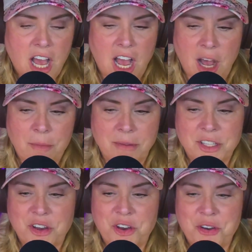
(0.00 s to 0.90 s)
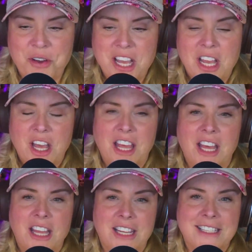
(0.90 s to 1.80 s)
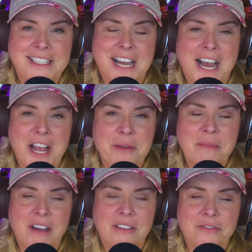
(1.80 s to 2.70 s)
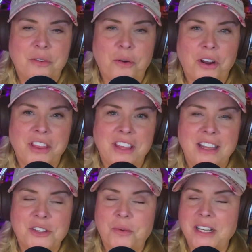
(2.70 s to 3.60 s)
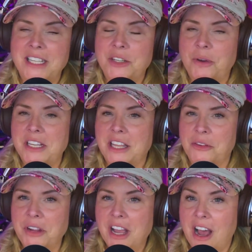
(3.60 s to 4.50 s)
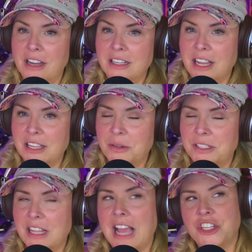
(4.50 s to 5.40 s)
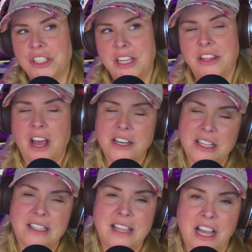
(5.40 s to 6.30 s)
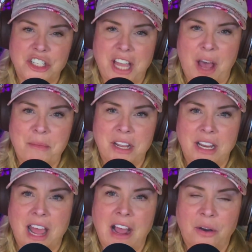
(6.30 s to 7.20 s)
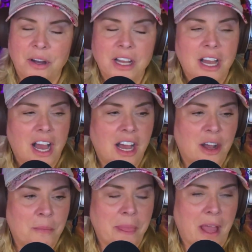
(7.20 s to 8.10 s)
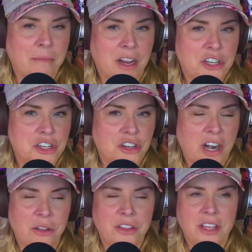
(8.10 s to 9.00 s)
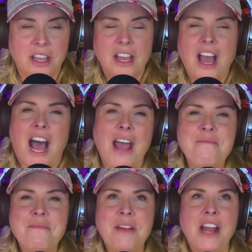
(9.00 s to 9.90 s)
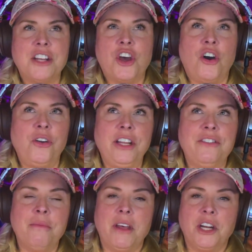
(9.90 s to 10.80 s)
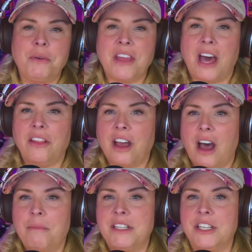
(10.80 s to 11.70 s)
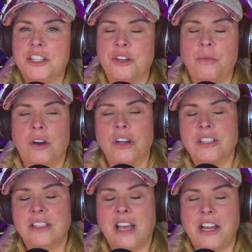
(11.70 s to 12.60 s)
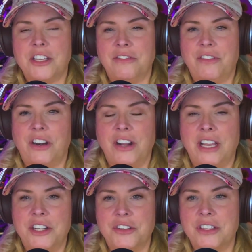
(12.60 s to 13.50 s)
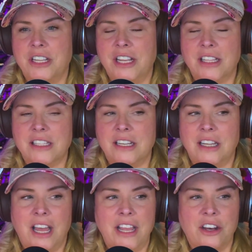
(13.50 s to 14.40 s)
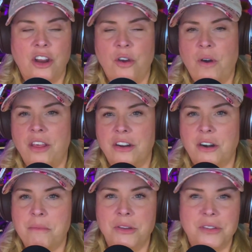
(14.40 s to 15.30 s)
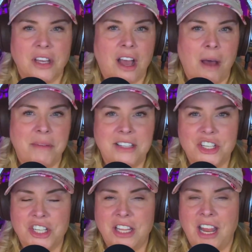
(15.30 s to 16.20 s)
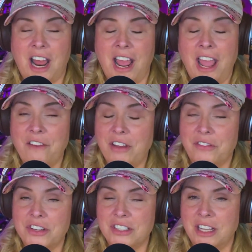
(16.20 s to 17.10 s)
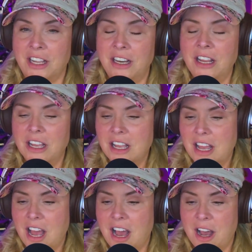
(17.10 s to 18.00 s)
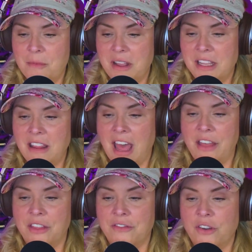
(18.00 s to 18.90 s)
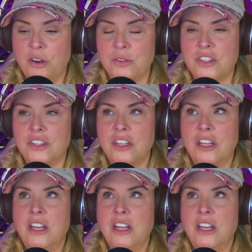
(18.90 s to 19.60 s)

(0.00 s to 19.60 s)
And so it is time for the 2023 contest. The contest is actually happening now. I'm not sure. I'm not totally familiar with how the competition works. It's actually very interesting. It's like no other music competition that I have ever seen, in that the votes,